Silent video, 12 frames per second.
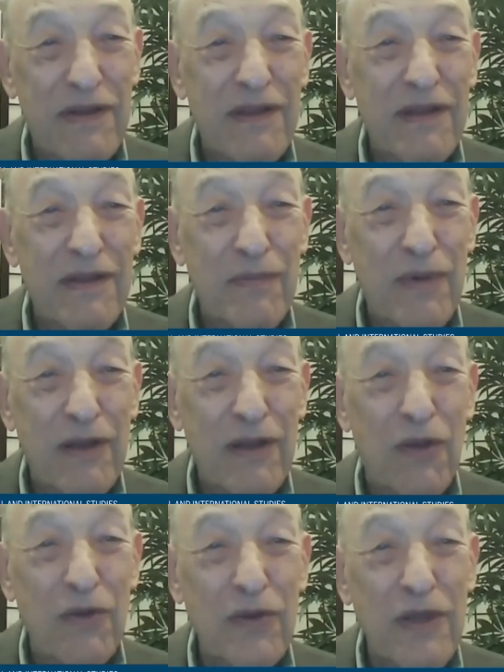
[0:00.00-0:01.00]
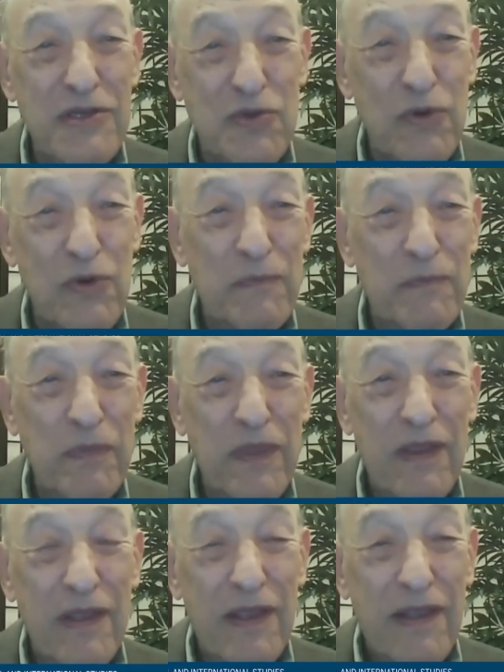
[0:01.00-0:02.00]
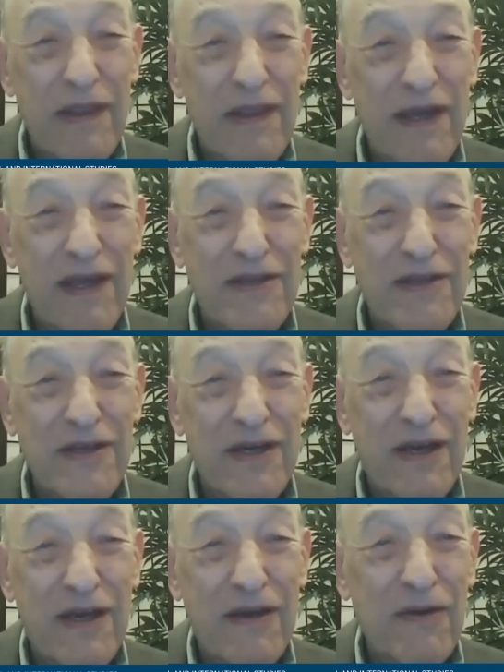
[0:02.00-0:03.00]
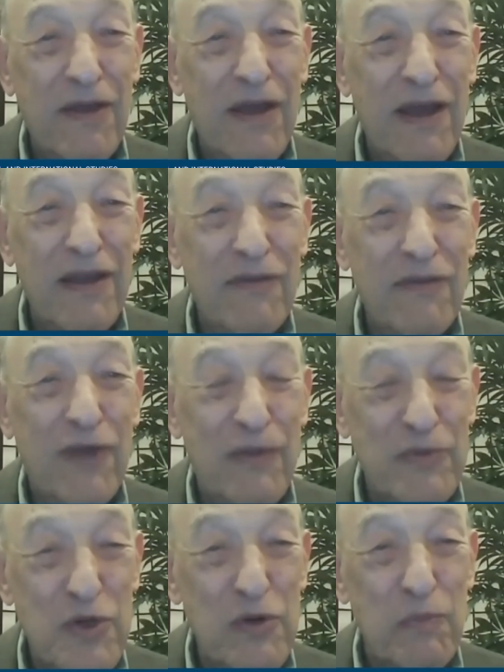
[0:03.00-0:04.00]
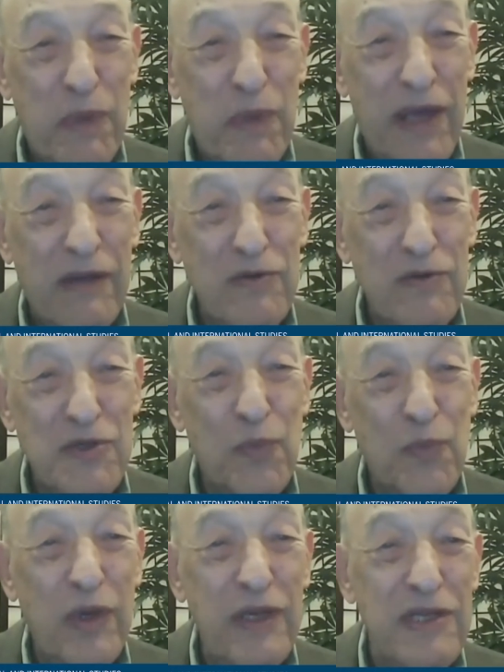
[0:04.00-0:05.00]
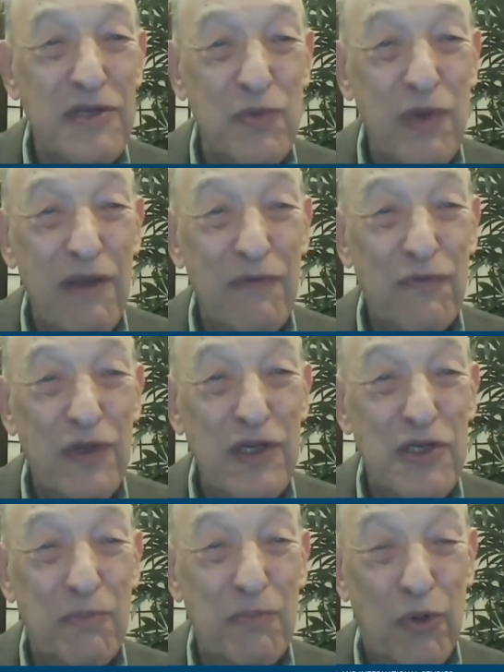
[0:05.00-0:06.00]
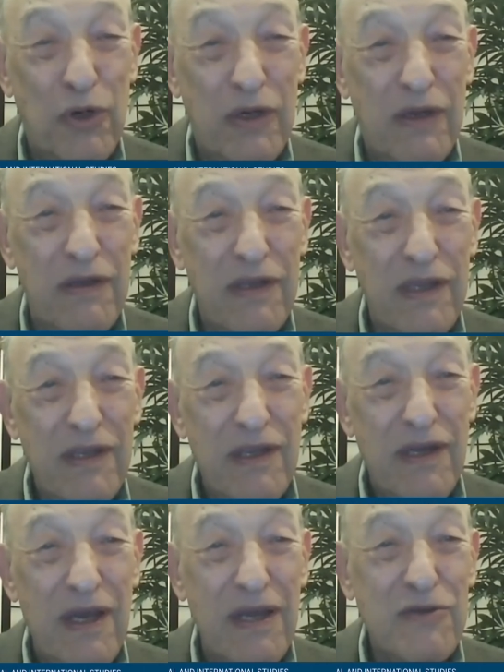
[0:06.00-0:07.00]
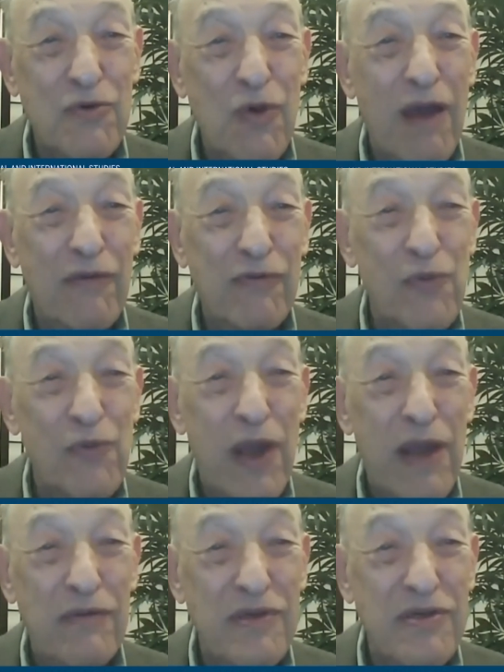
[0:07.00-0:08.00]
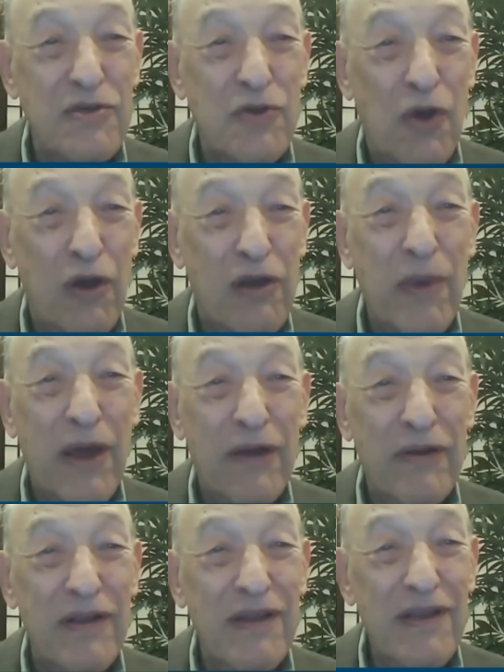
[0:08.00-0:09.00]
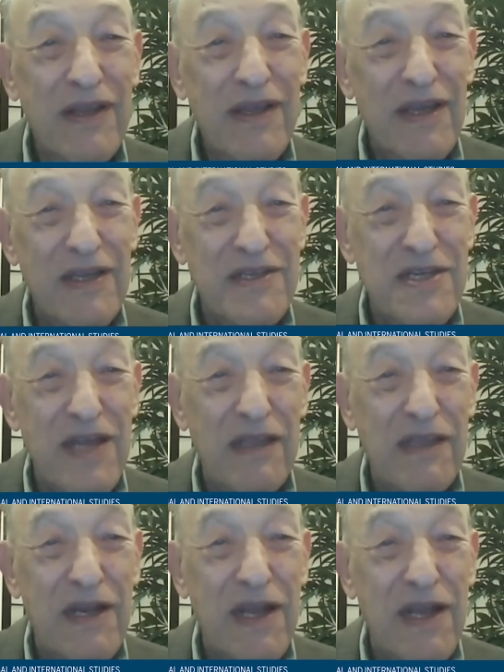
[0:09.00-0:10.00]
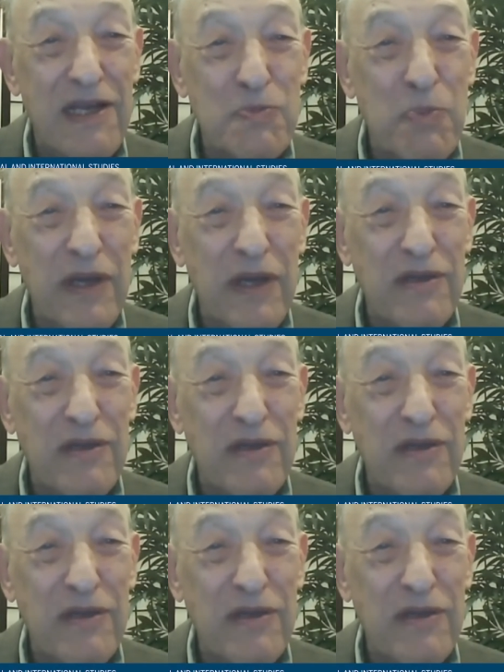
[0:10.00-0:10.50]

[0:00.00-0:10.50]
in my long history that I developed certain patterns. And one is when I finish a book, I travel around to talk about it. It's not that I expect to